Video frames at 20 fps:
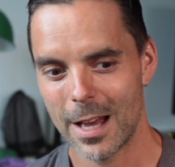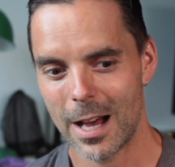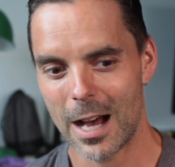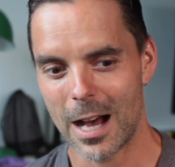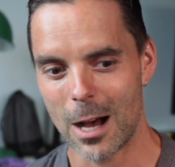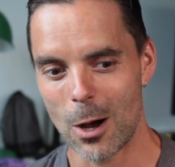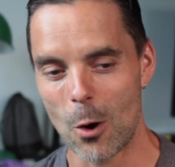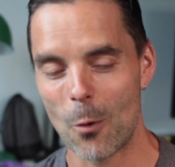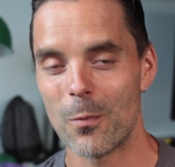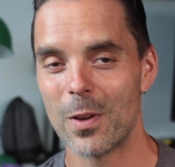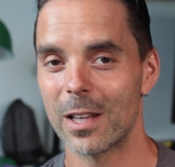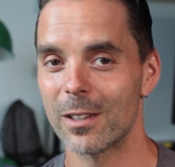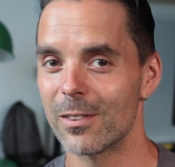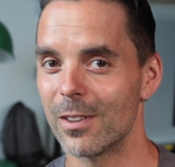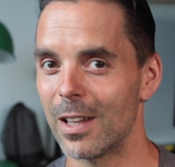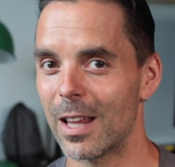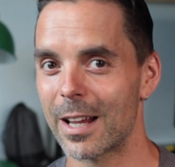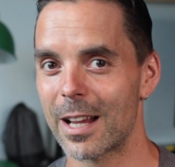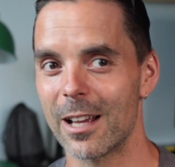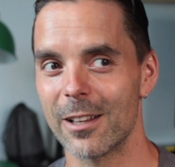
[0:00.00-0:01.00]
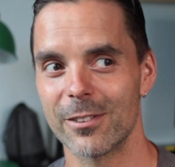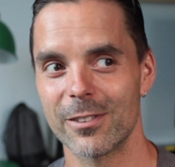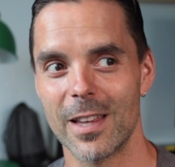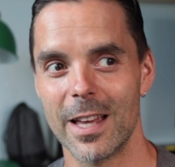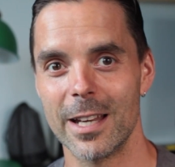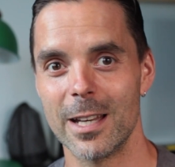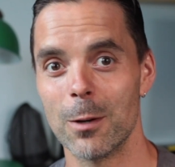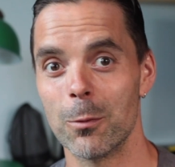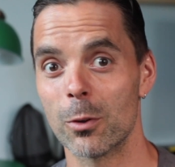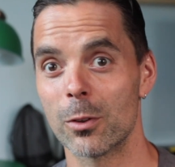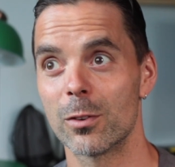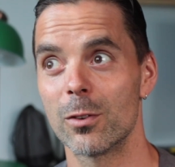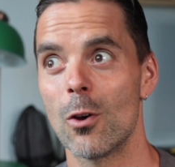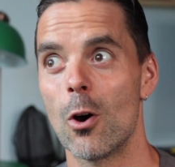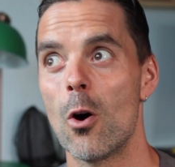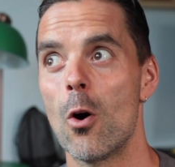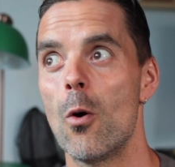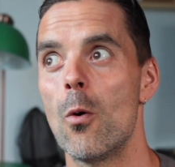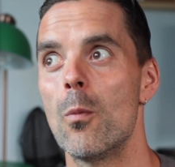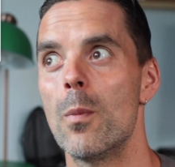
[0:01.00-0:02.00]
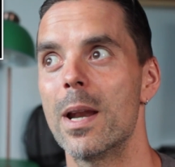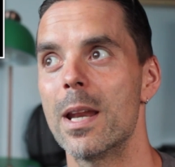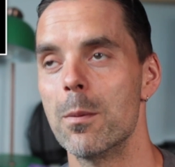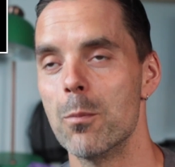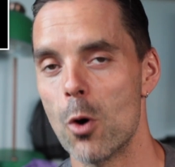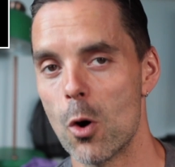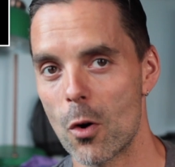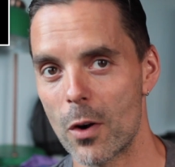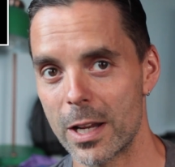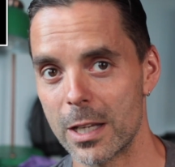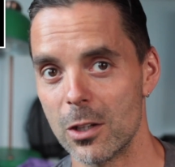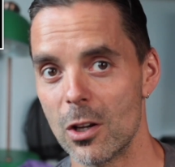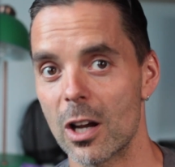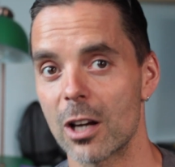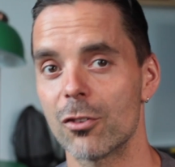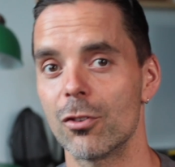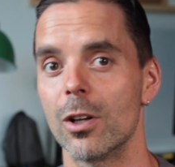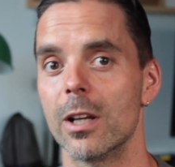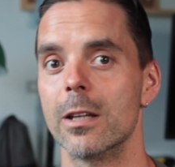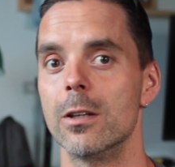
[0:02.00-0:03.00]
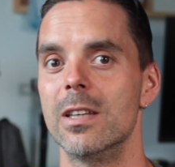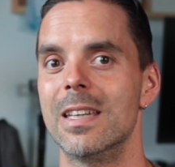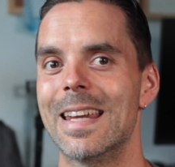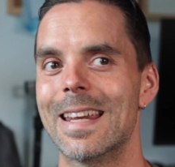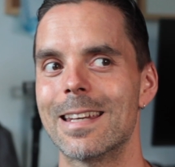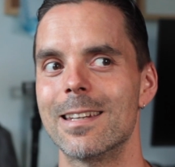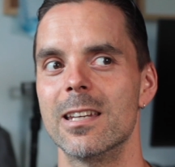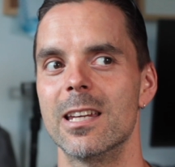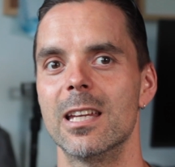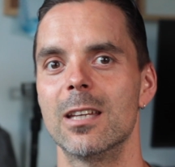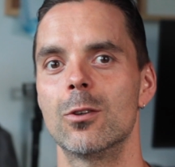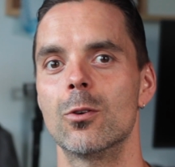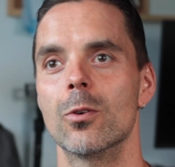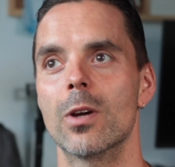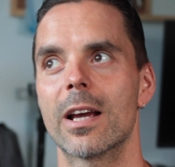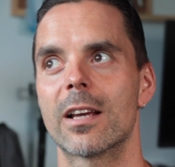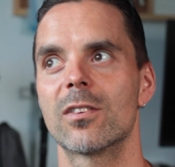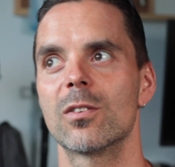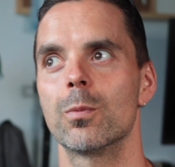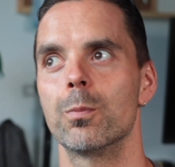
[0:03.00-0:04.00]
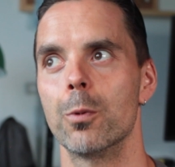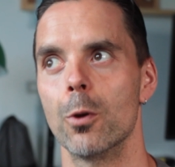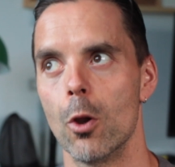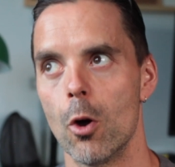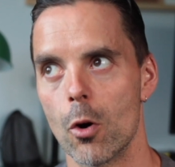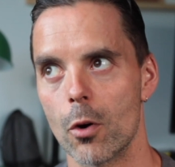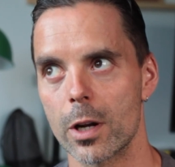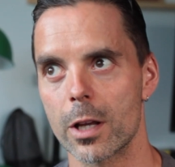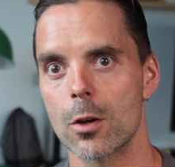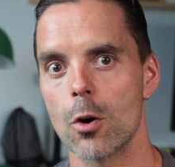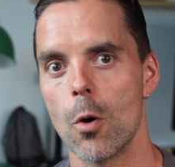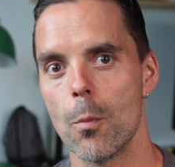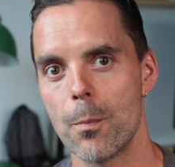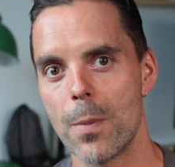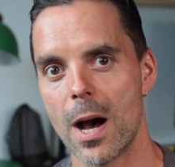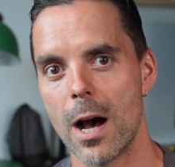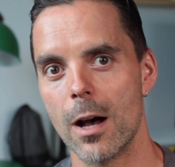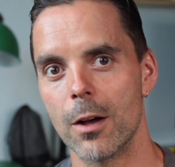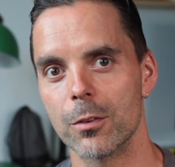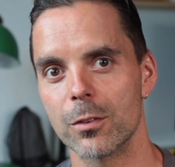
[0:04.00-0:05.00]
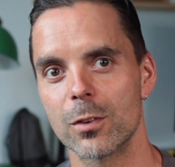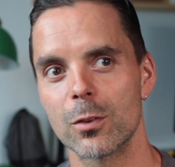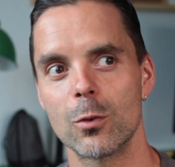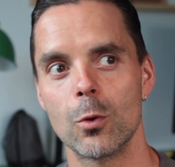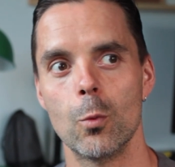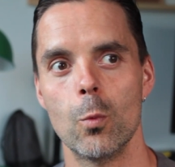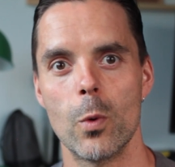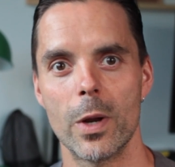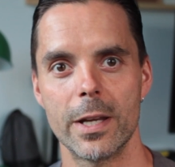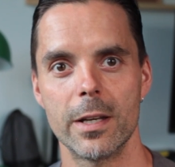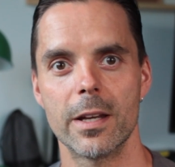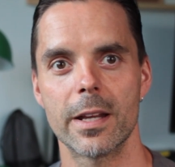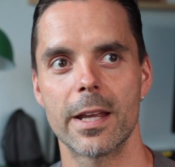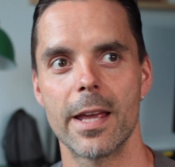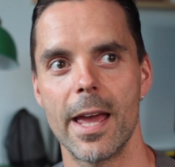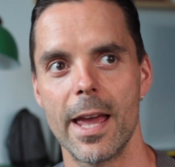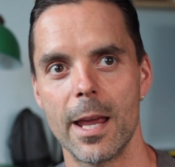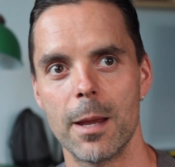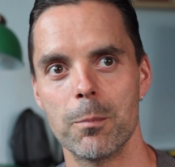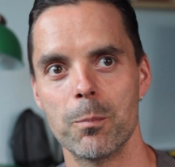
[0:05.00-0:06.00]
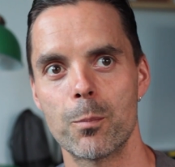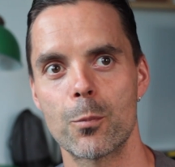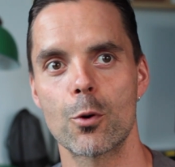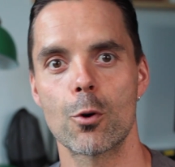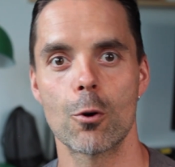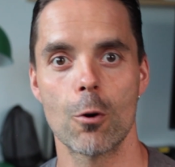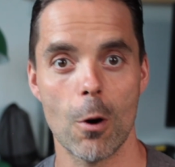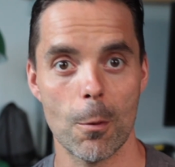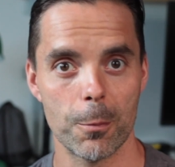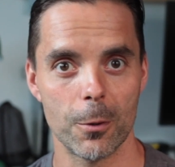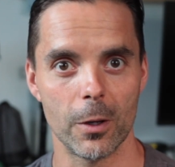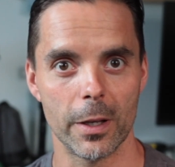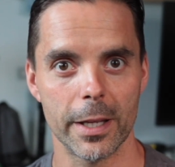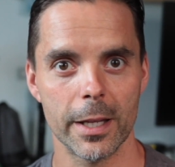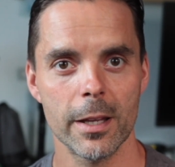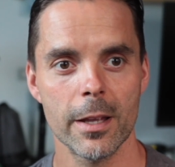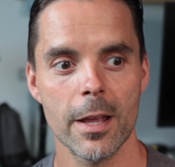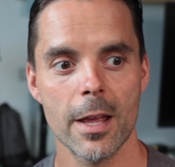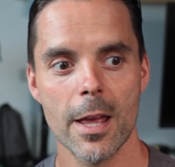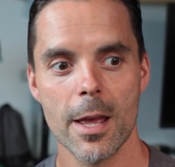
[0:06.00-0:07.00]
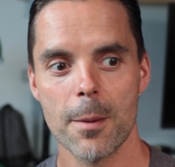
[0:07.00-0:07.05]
Obviously, like I said, there was so many more, and you actually did need to explore the compound to win the game properly.